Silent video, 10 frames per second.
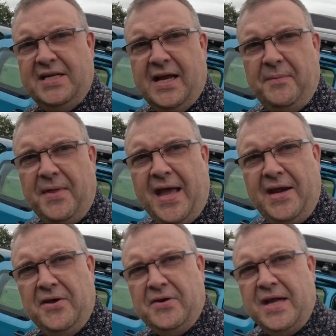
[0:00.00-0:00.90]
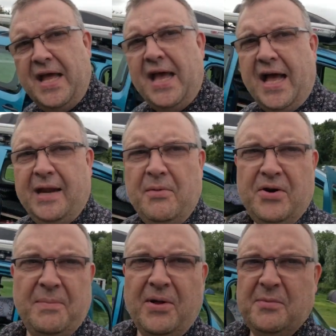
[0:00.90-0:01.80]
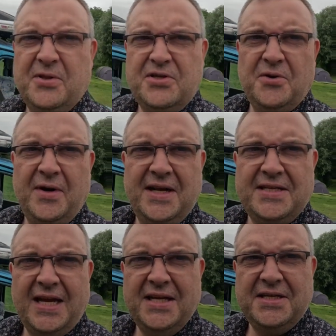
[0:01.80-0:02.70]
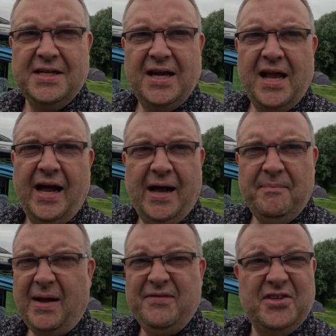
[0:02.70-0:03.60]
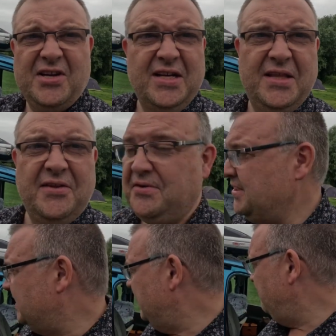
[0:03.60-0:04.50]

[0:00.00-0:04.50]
it up there, look, and I'm not going to bother with the toilet tent. I've decided that there isn't any